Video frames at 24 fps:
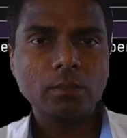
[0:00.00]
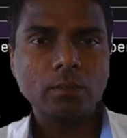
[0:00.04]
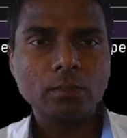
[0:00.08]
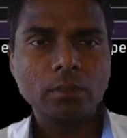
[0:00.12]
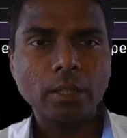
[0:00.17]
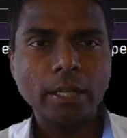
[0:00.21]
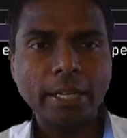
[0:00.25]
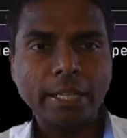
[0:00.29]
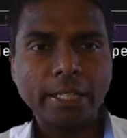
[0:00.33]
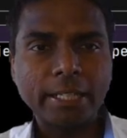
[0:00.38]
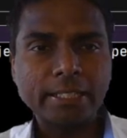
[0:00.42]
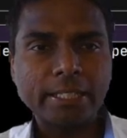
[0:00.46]

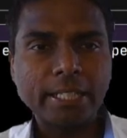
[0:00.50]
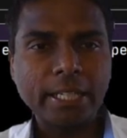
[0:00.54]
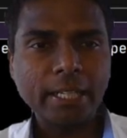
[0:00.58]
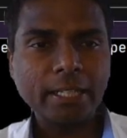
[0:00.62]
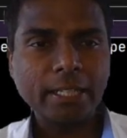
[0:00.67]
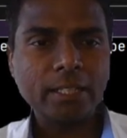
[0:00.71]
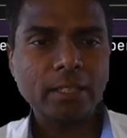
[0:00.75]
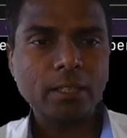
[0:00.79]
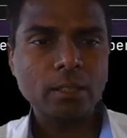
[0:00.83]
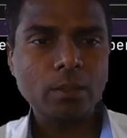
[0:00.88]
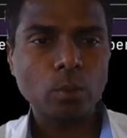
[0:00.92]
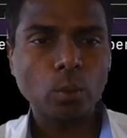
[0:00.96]

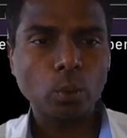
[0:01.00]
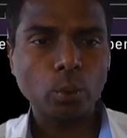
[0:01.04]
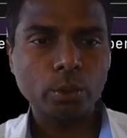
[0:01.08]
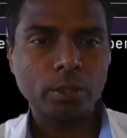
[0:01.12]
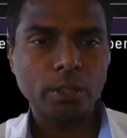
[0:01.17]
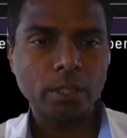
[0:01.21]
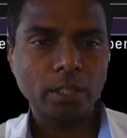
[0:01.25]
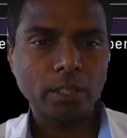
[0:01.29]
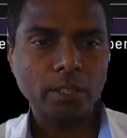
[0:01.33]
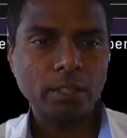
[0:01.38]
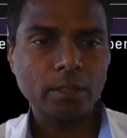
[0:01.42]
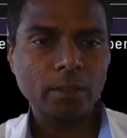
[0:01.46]
exact
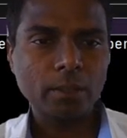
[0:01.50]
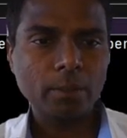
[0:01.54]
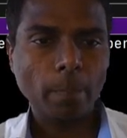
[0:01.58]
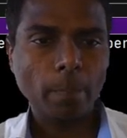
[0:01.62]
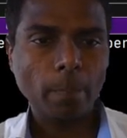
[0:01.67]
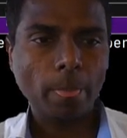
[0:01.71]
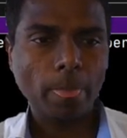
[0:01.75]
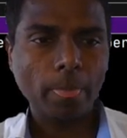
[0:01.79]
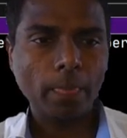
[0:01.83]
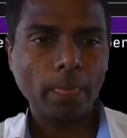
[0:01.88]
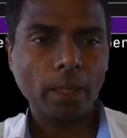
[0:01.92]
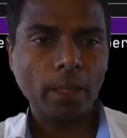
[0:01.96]
quotient.
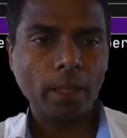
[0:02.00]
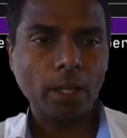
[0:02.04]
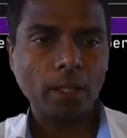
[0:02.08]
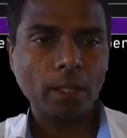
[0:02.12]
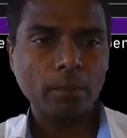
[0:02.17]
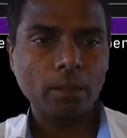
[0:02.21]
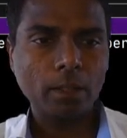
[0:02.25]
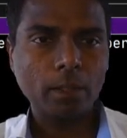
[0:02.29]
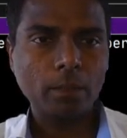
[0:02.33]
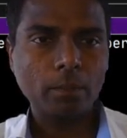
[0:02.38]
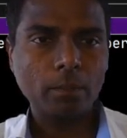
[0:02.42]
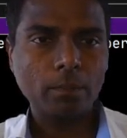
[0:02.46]

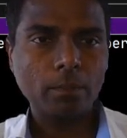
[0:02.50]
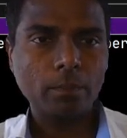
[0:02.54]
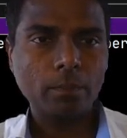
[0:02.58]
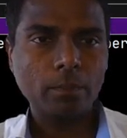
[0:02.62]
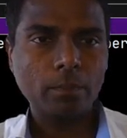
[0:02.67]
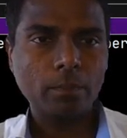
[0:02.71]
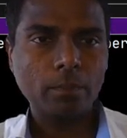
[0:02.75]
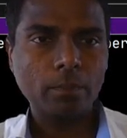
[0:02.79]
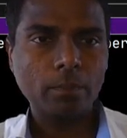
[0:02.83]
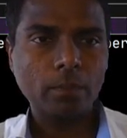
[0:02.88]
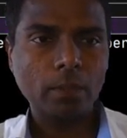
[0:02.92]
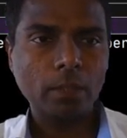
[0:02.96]

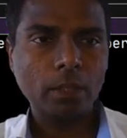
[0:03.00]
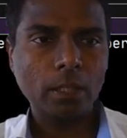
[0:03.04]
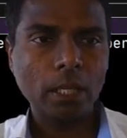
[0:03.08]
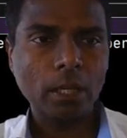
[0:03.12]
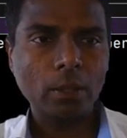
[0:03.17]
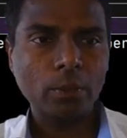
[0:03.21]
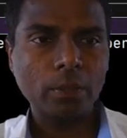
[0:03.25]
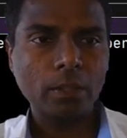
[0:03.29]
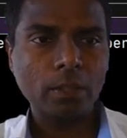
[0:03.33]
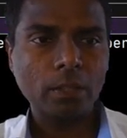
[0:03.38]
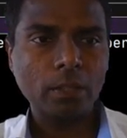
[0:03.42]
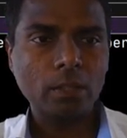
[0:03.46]

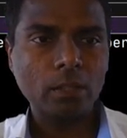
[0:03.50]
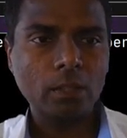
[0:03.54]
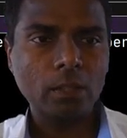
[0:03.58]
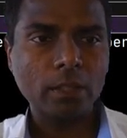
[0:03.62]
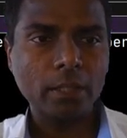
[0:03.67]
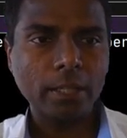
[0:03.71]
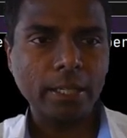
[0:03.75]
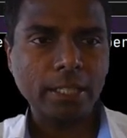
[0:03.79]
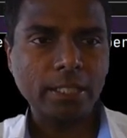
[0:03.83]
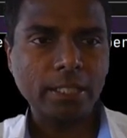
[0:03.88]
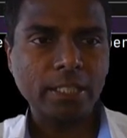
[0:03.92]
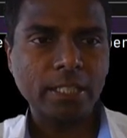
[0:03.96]
Now in
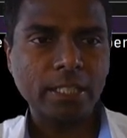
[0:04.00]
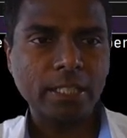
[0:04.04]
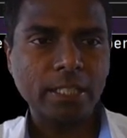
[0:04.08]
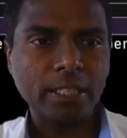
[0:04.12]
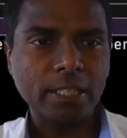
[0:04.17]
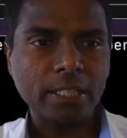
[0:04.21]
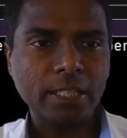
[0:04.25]
next case